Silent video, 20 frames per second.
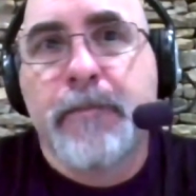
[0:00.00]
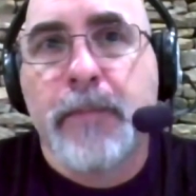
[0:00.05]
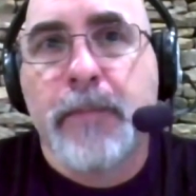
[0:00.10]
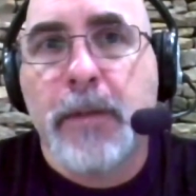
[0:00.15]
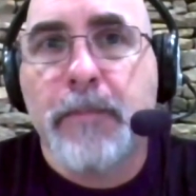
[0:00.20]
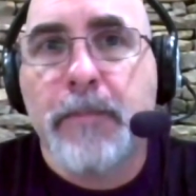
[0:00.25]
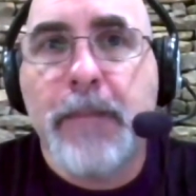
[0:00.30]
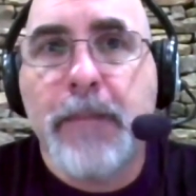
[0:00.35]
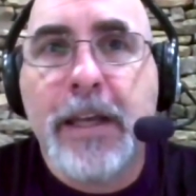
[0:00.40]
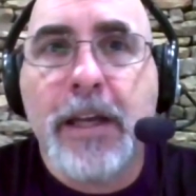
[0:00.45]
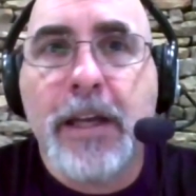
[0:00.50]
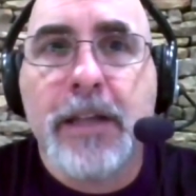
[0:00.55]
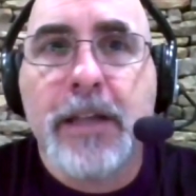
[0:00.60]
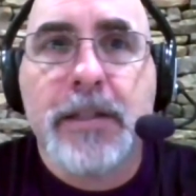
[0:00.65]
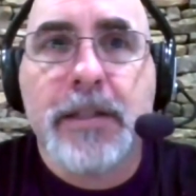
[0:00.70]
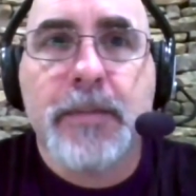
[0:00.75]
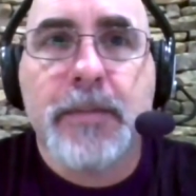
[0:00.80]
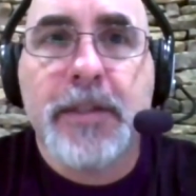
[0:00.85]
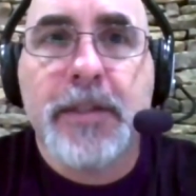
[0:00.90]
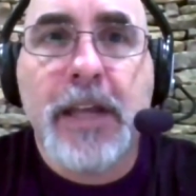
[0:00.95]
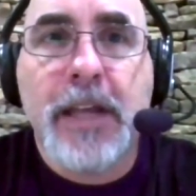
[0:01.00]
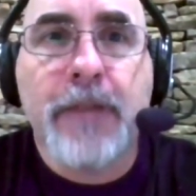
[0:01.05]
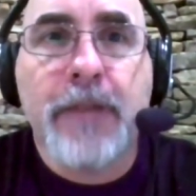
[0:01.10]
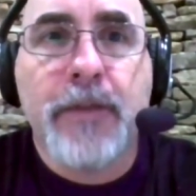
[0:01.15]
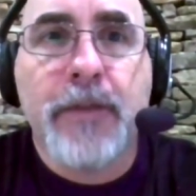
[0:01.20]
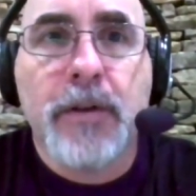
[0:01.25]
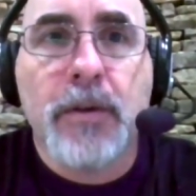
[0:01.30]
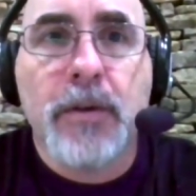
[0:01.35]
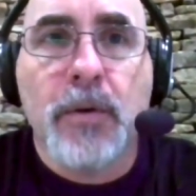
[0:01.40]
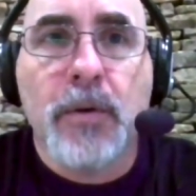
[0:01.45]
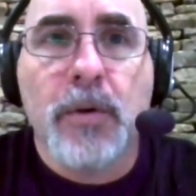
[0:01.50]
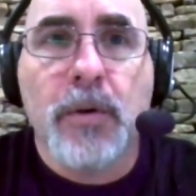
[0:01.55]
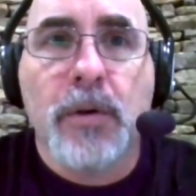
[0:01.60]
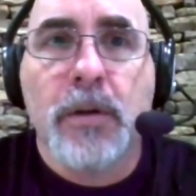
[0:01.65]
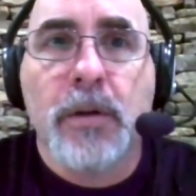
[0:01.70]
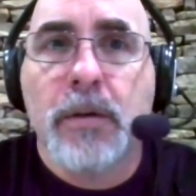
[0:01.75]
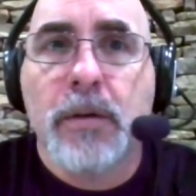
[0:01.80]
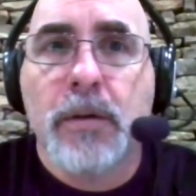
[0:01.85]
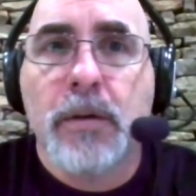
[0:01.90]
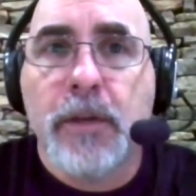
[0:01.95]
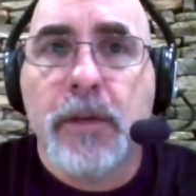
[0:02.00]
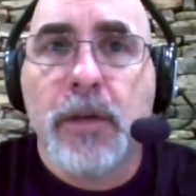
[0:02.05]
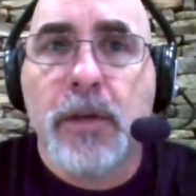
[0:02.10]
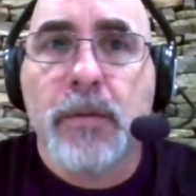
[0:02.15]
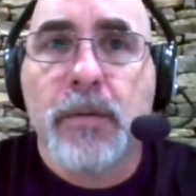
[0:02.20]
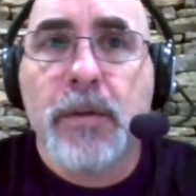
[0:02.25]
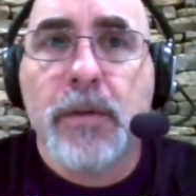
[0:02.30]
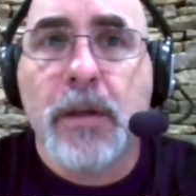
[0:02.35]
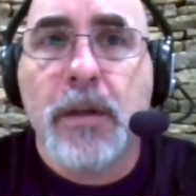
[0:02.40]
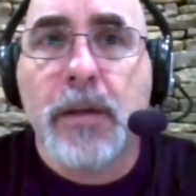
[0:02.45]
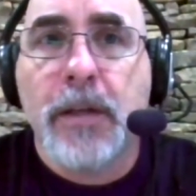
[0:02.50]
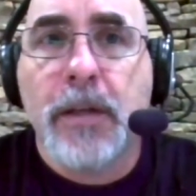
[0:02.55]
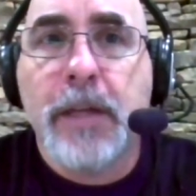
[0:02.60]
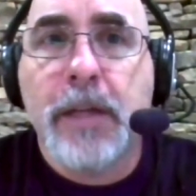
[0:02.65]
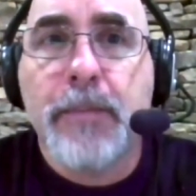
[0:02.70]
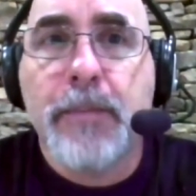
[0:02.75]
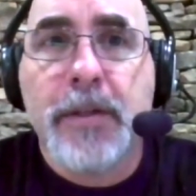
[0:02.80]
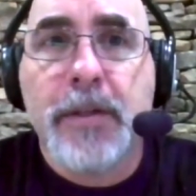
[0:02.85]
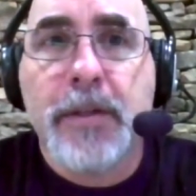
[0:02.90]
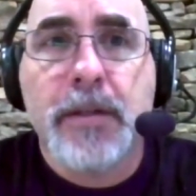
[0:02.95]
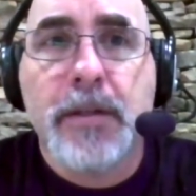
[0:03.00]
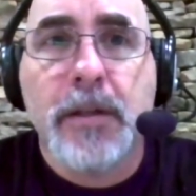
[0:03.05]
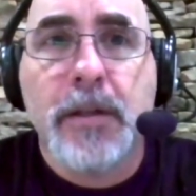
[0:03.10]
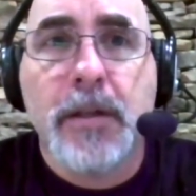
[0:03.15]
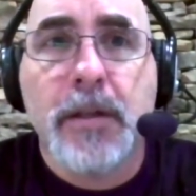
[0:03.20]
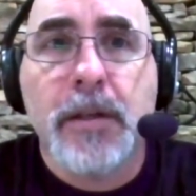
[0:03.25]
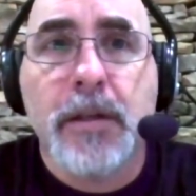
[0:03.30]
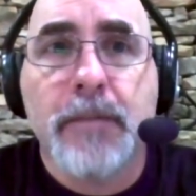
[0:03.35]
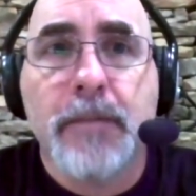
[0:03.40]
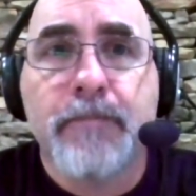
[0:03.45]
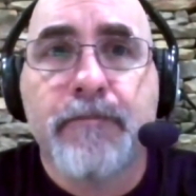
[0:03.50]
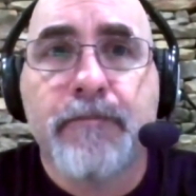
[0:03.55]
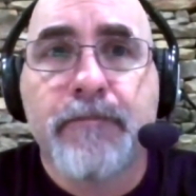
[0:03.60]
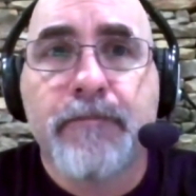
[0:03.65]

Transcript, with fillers: make us safer, or you know, uh, keep us um,